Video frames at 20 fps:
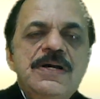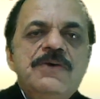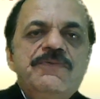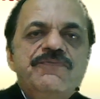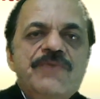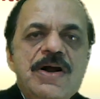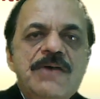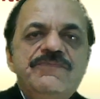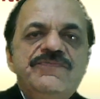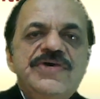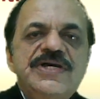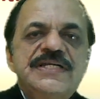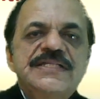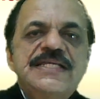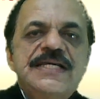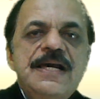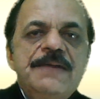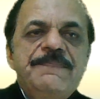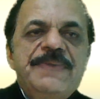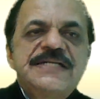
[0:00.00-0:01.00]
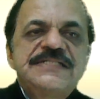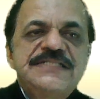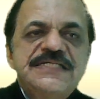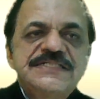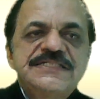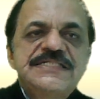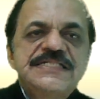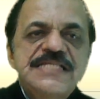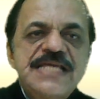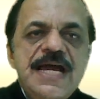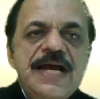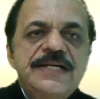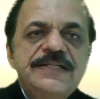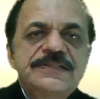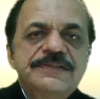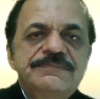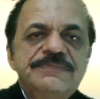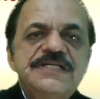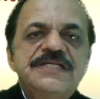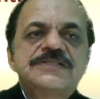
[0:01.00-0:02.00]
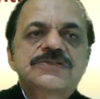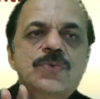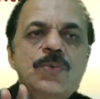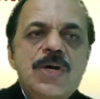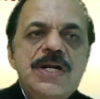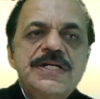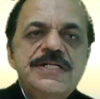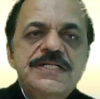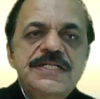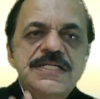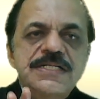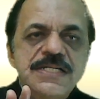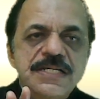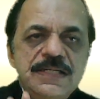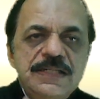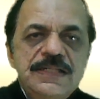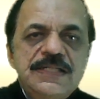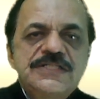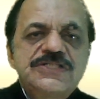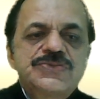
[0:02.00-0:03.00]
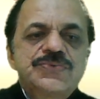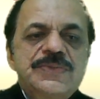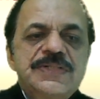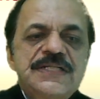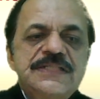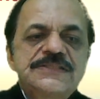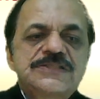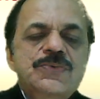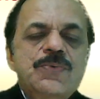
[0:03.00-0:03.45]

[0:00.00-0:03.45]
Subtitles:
from where they are purchasing the item is quality assurance.